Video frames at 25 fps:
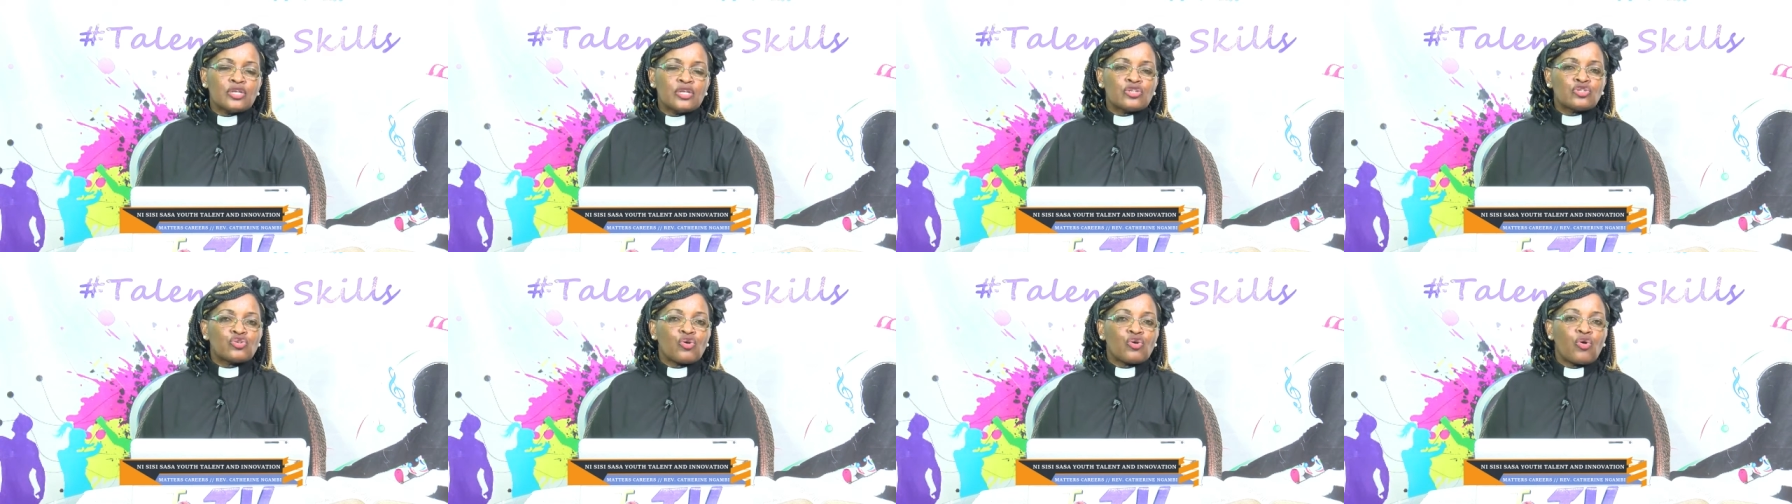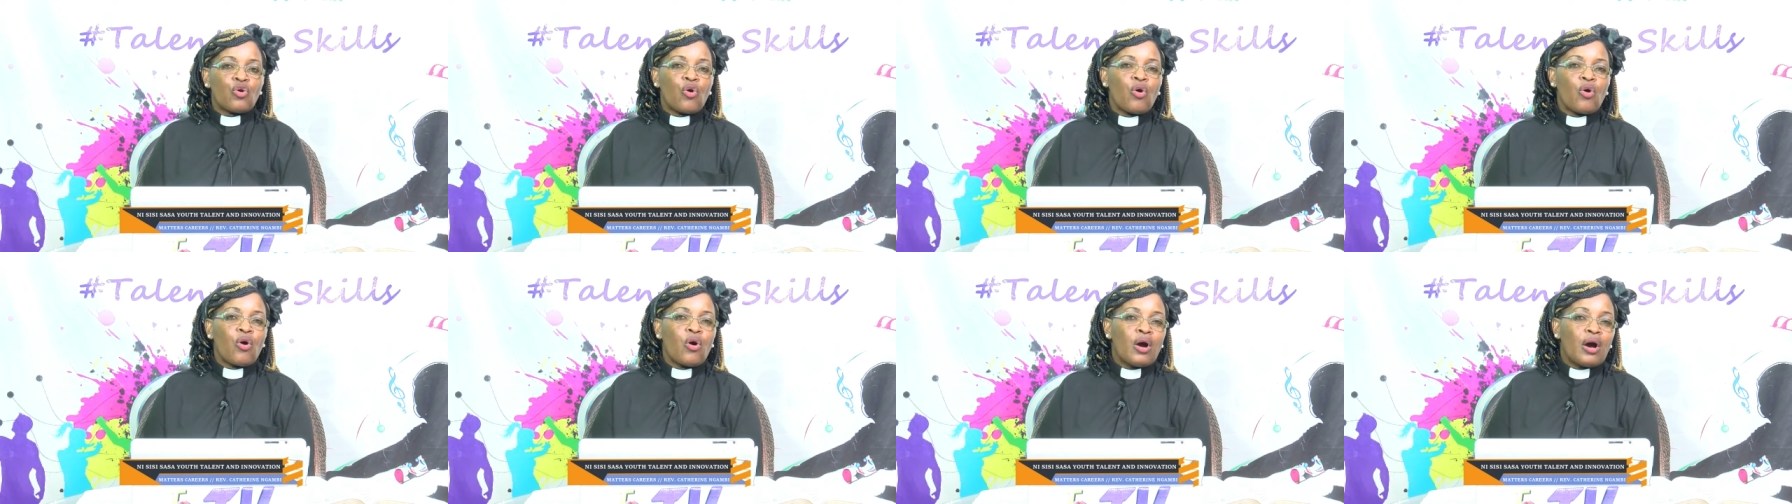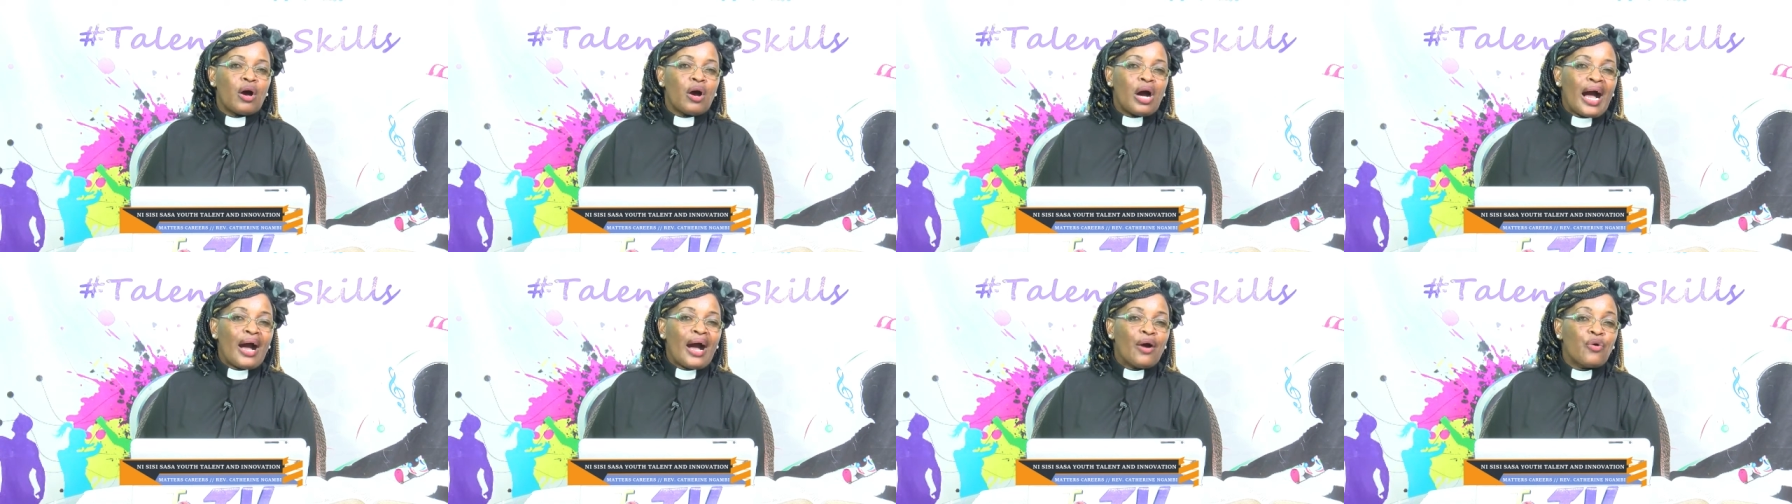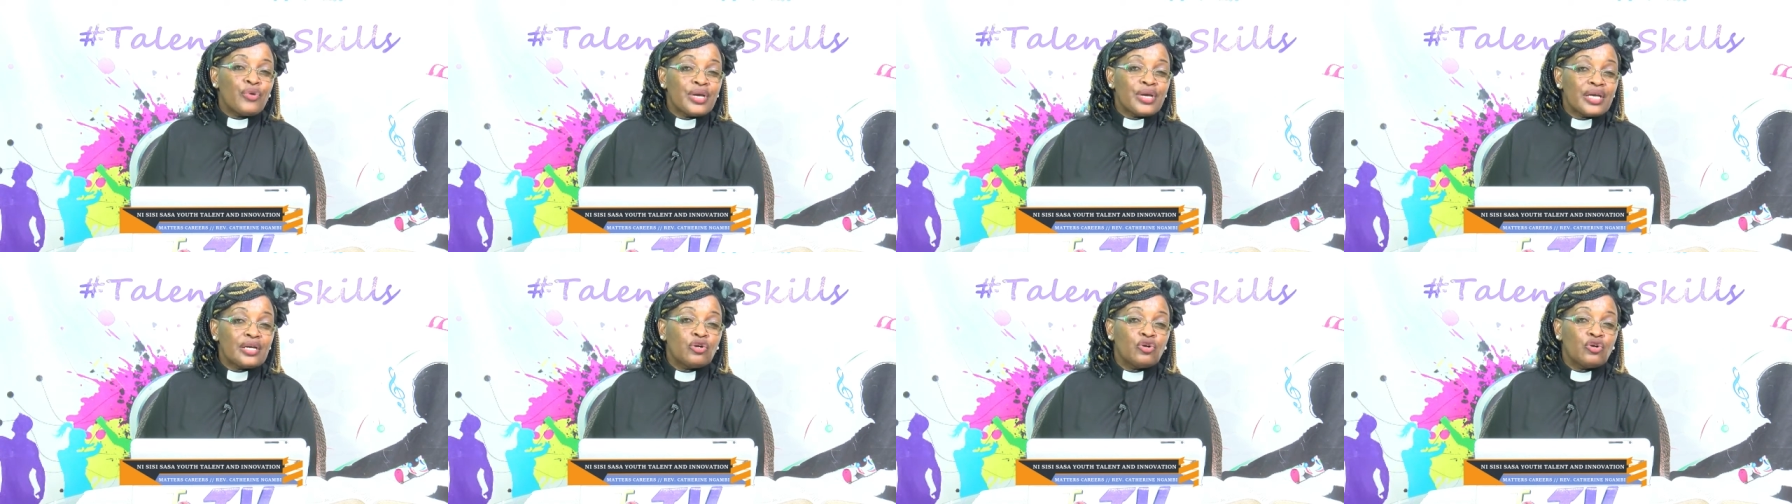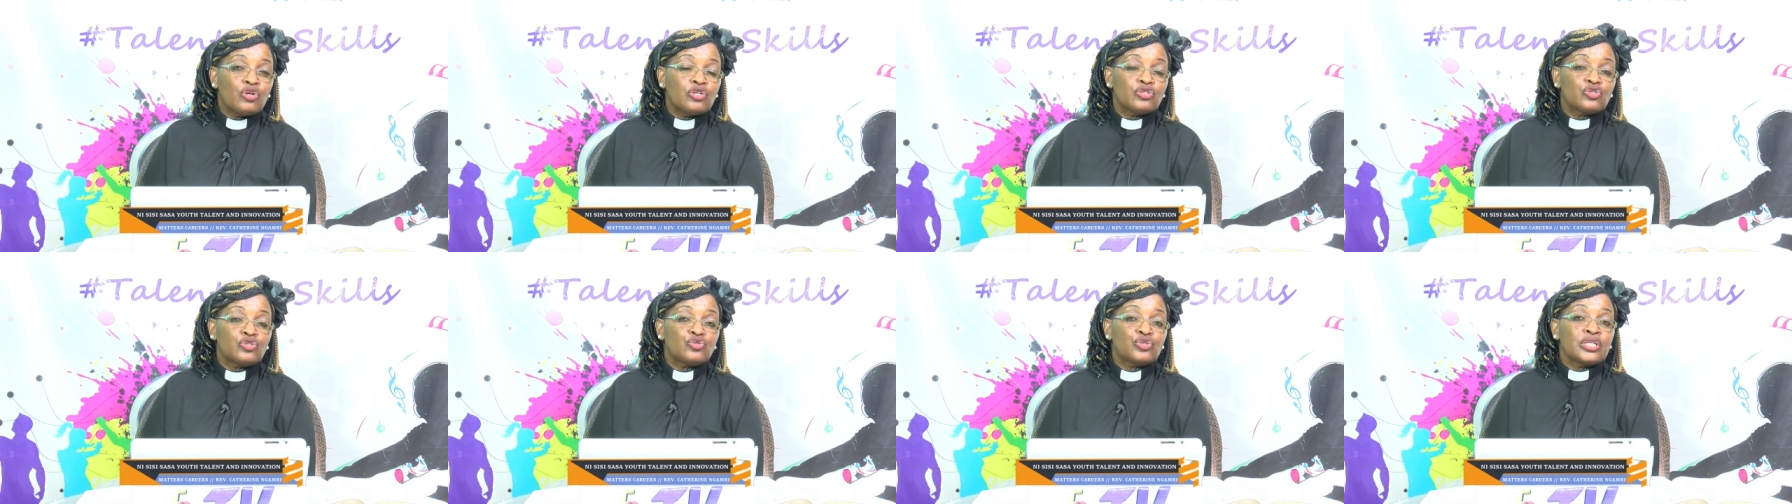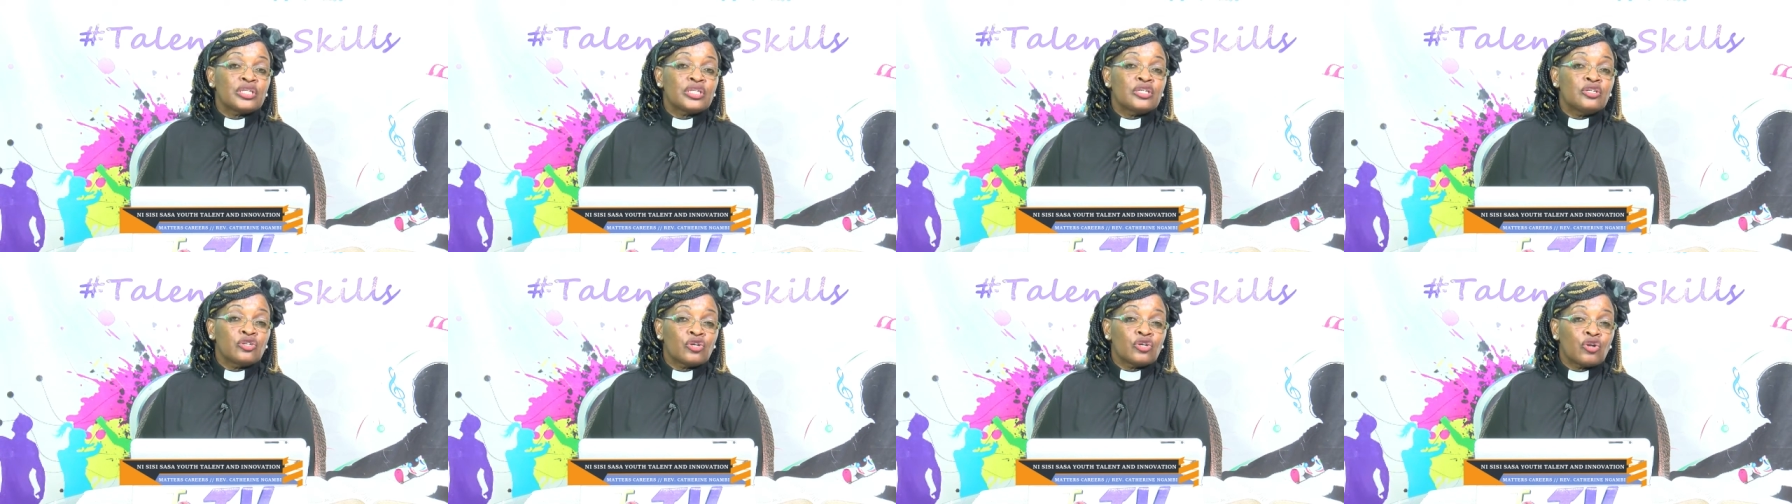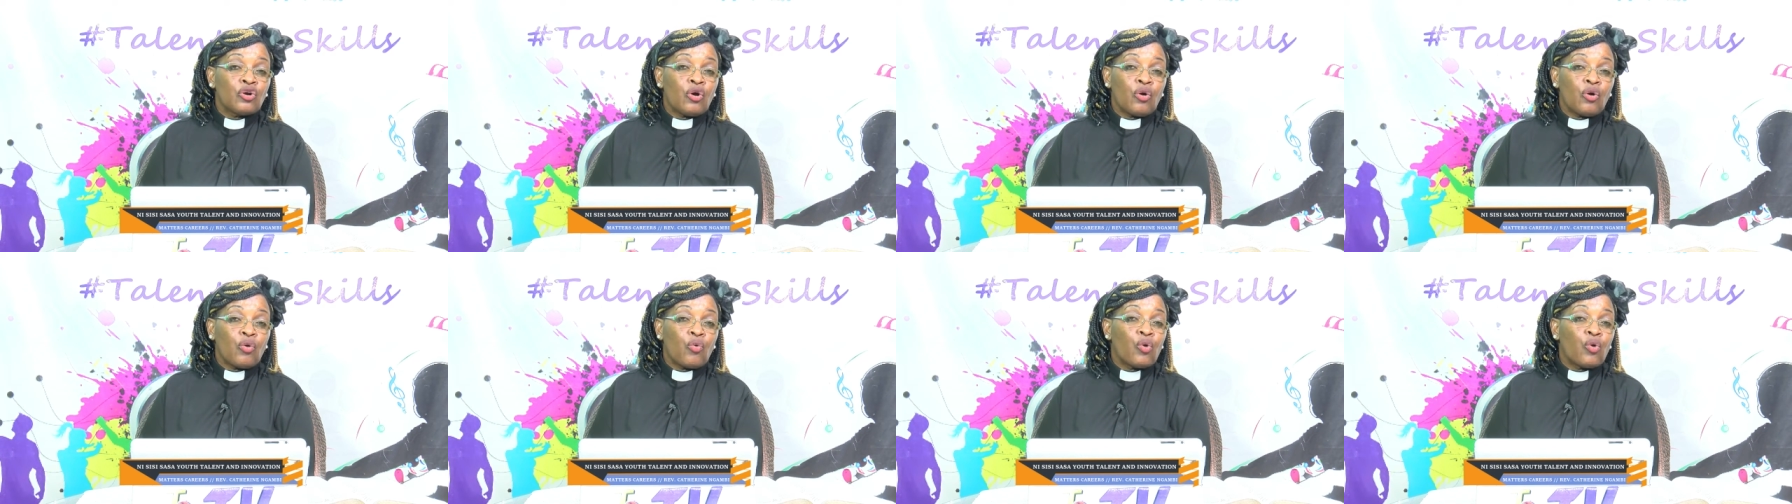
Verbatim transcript: So, are we going to ignore